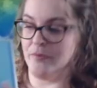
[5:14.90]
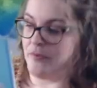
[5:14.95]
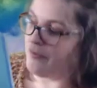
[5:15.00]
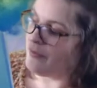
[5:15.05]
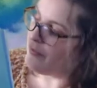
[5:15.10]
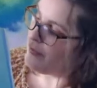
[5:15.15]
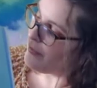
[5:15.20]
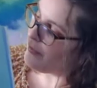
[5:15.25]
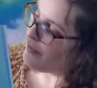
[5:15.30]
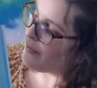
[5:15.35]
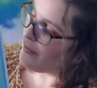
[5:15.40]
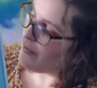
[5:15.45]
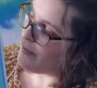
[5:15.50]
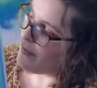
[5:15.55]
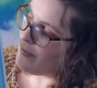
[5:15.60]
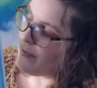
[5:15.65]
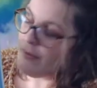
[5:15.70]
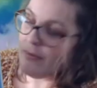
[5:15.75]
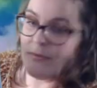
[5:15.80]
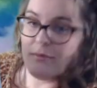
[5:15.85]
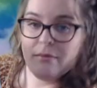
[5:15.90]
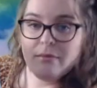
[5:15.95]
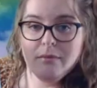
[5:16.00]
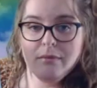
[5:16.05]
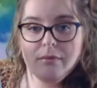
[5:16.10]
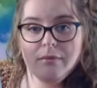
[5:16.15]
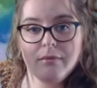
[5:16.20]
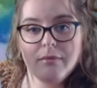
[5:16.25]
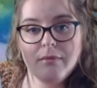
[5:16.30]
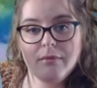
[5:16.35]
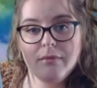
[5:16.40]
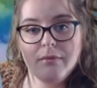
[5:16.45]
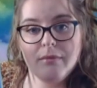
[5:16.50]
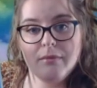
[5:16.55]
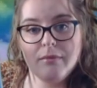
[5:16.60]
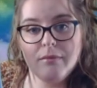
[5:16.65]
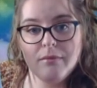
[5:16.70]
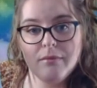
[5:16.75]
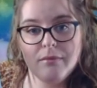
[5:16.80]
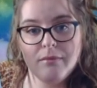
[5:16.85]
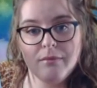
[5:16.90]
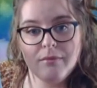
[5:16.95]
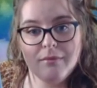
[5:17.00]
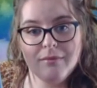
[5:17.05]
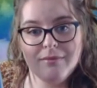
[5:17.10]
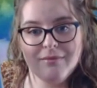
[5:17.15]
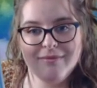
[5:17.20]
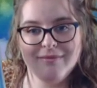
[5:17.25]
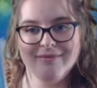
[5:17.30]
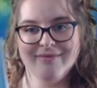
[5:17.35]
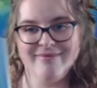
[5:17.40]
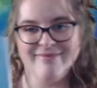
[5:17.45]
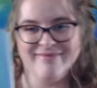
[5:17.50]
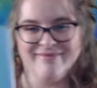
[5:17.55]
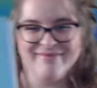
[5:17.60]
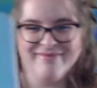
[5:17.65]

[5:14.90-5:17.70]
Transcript: Nobody speaks.